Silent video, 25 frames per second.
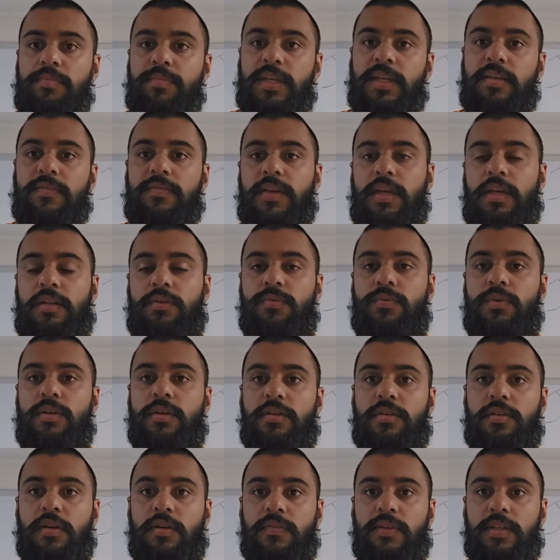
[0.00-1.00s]
big event
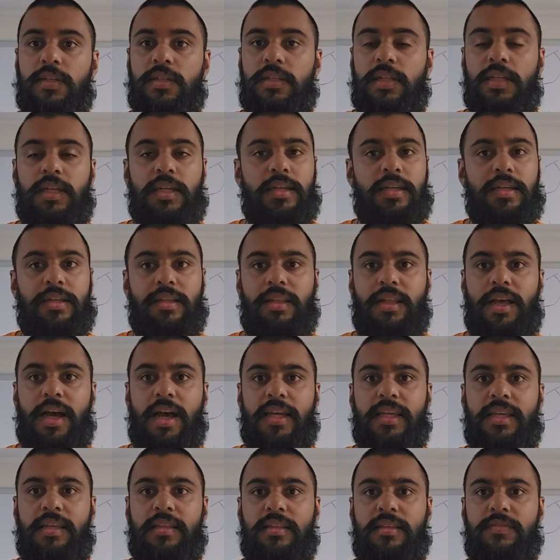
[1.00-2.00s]
was obviously
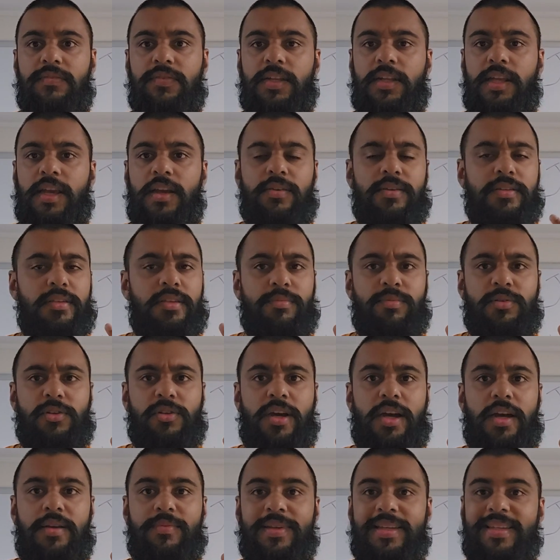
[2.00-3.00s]
liking this video and
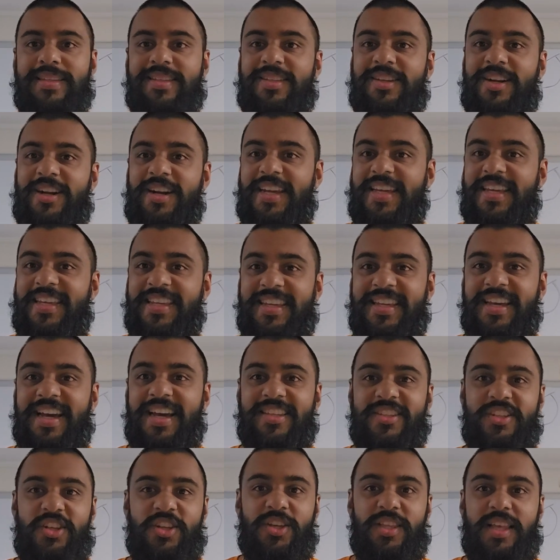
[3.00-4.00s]
subscribing. Sorry, you
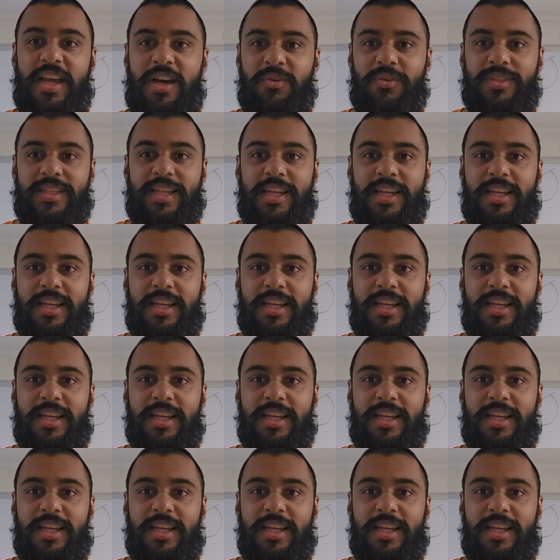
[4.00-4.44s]
guys knew that was going